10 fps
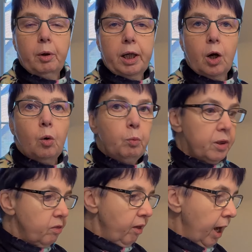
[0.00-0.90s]
I get on
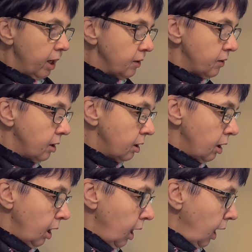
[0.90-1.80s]
with that.
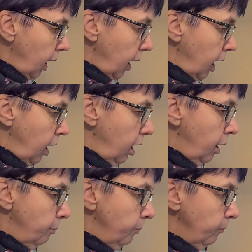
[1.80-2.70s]

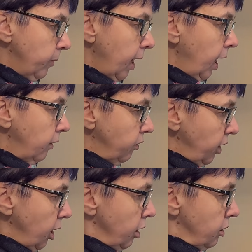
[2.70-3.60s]
And
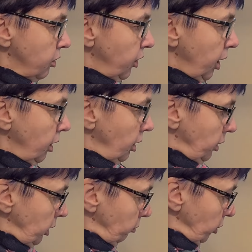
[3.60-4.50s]
the other thing
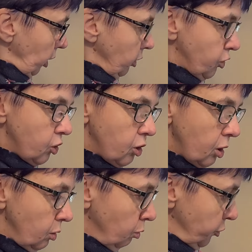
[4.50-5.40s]
I am going to
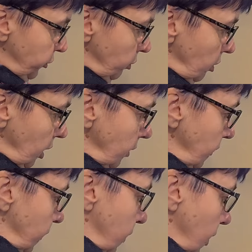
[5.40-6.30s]
do, well, two
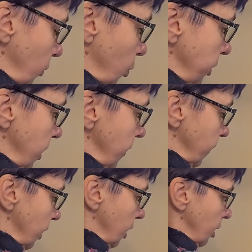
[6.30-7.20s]
things. One
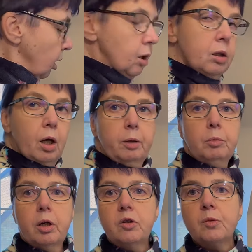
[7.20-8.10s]
is that I'm
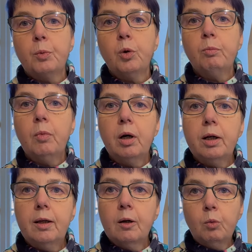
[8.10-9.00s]
going to put
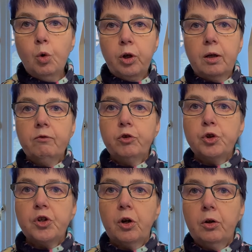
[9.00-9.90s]
my walking
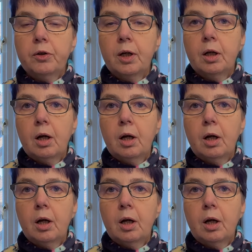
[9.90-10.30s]
foot on,